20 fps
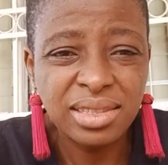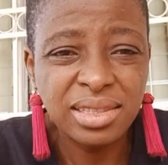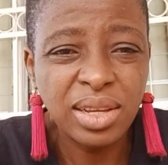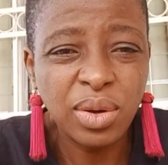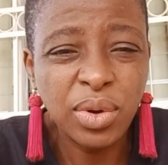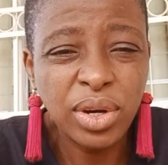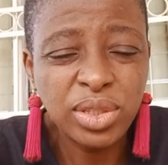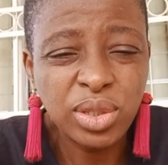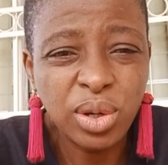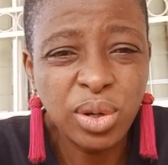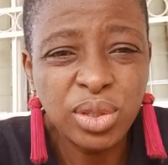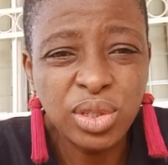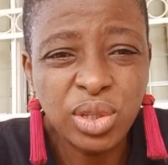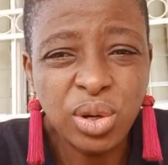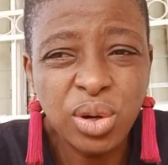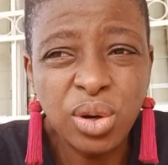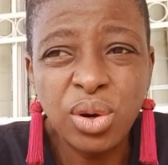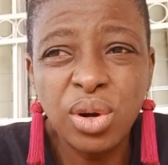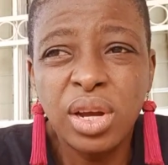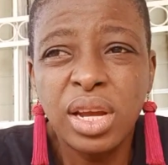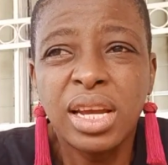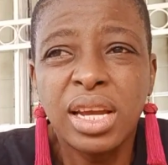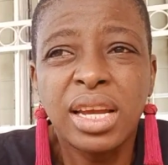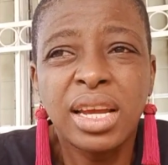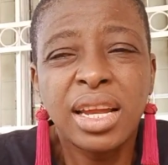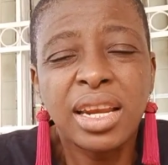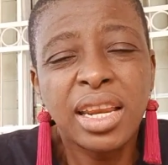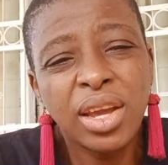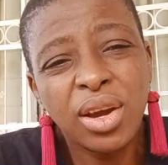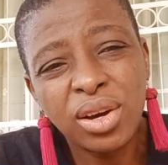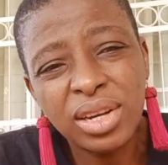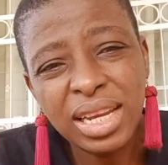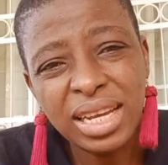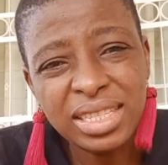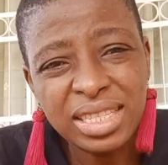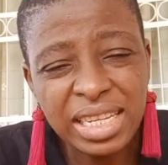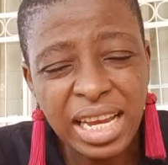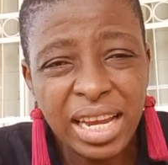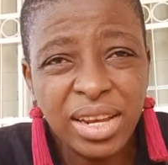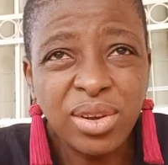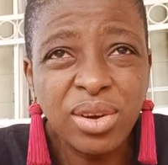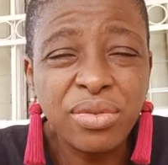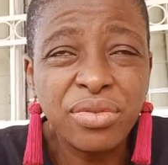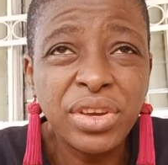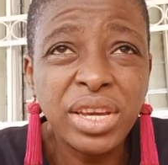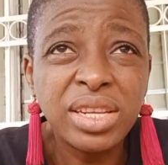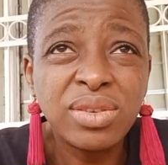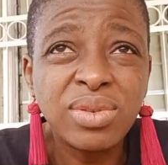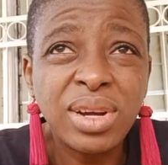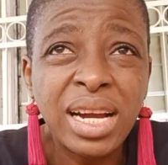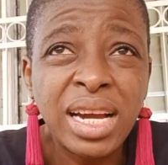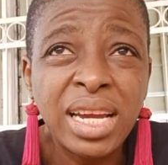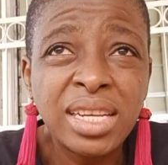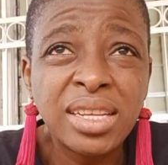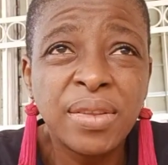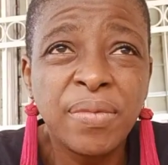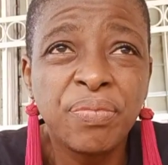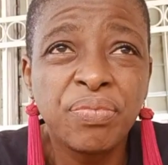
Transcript: there was also the other side of it, right?